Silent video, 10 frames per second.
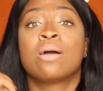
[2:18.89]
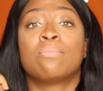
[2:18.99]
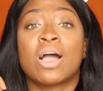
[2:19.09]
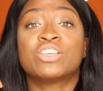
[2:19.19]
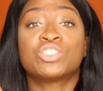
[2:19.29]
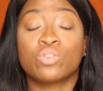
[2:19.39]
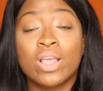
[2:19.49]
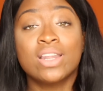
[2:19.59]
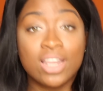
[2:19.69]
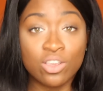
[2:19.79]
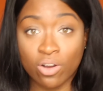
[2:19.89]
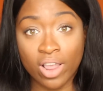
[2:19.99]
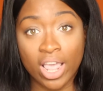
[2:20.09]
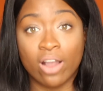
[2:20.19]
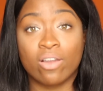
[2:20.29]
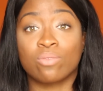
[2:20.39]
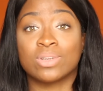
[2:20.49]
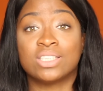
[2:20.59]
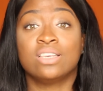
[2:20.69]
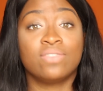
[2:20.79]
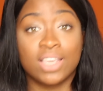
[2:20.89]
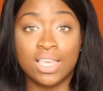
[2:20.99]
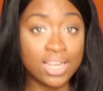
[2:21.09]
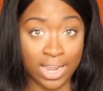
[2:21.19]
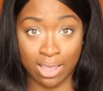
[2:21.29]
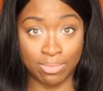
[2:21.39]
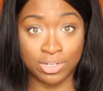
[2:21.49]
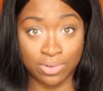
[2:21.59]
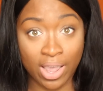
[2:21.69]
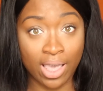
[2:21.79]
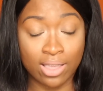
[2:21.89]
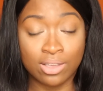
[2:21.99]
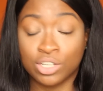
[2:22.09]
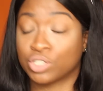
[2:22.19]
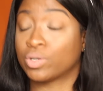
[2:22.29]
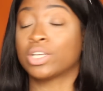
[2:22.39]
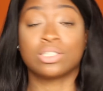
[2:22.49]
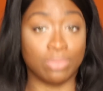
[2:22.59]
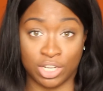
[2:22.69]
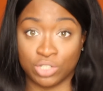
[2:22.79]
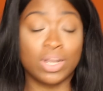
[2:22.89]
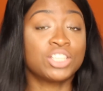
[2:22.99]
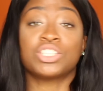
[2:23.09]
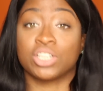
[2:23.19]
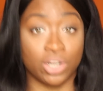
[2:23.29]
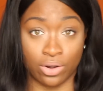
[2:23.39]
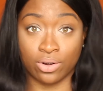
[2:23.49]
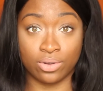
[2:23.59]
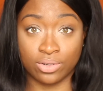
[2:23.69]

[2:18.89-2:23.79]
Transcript: by straightening your hair and receiving heat damage, okay? Trust me, trust your girl.